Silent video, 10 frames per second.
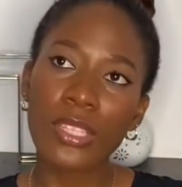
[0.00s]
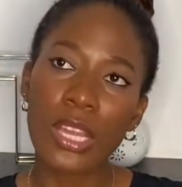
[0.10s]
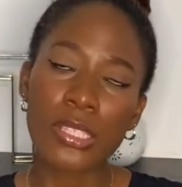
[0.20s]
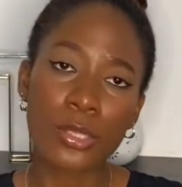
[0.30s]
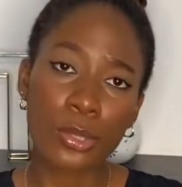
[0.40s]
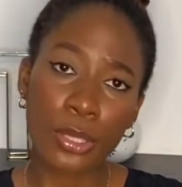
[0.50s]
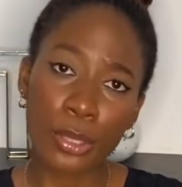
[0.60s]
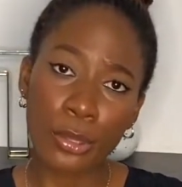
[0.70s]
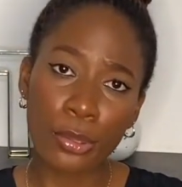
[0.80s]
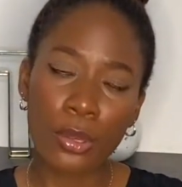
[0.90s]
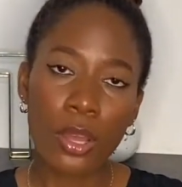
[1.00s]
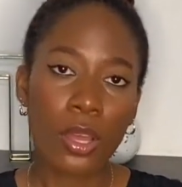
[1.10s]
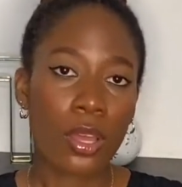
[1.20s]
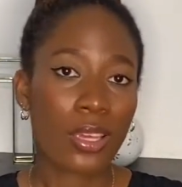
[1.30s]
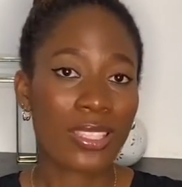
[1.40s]
I say, okay. Oh.
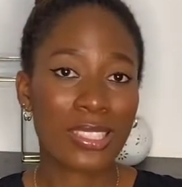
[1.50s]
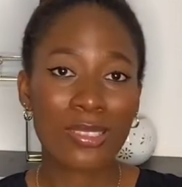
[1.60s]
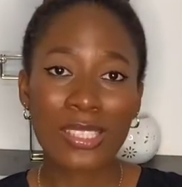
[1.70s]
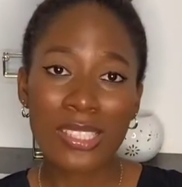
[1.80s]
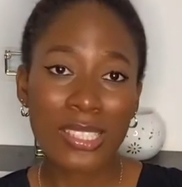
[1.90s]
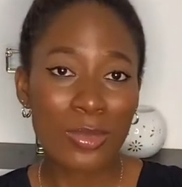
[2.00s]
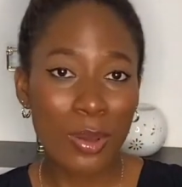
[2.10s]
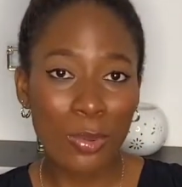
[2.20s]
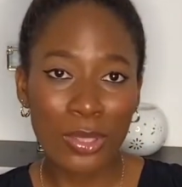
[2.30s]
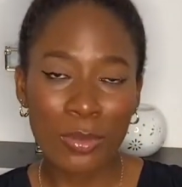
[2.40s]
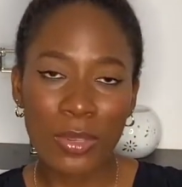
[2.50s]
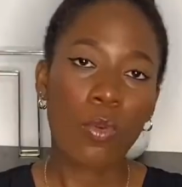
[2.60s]
It still didn't sit well with me.